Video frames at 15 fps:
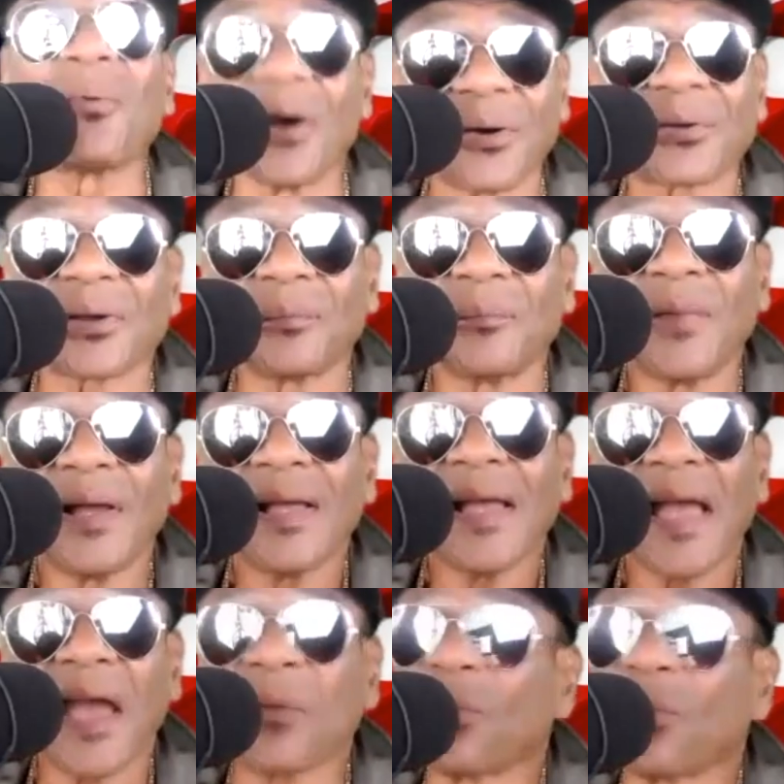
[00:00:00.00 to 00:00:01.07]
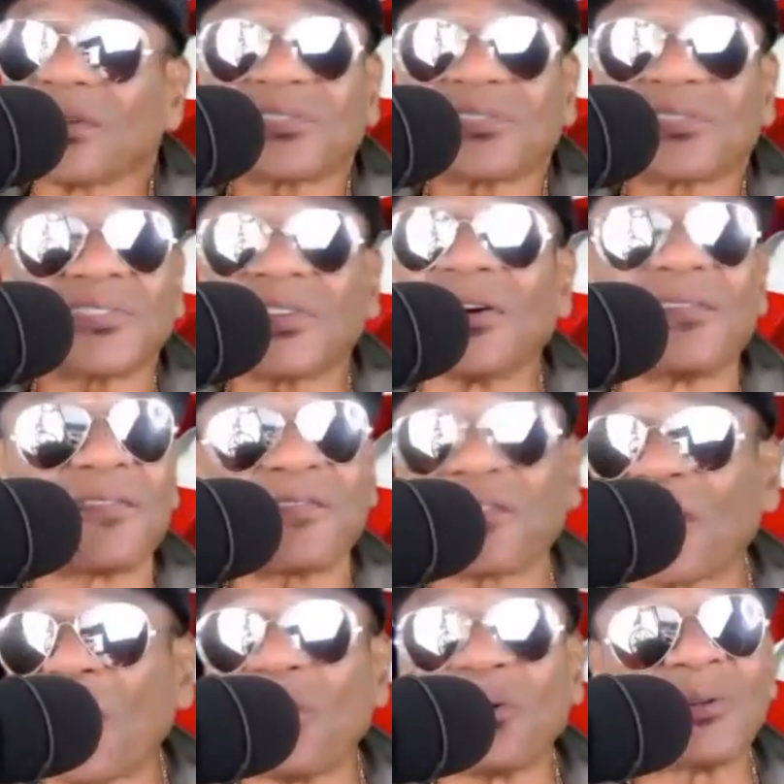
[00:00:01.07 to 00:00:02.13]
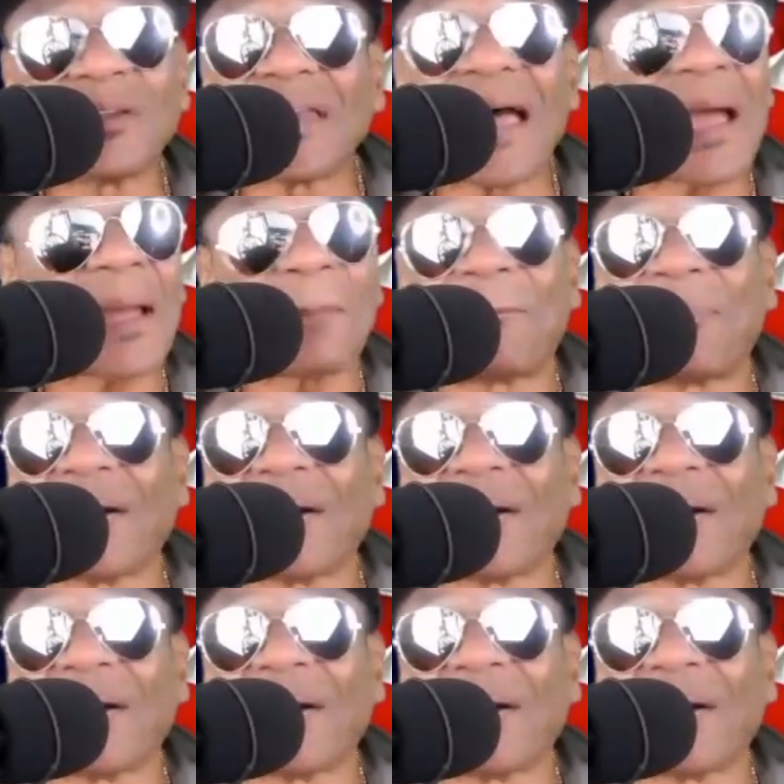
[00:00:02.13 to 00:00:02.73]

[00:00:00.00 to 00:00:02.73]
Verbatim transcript: welcome. And we're still floating like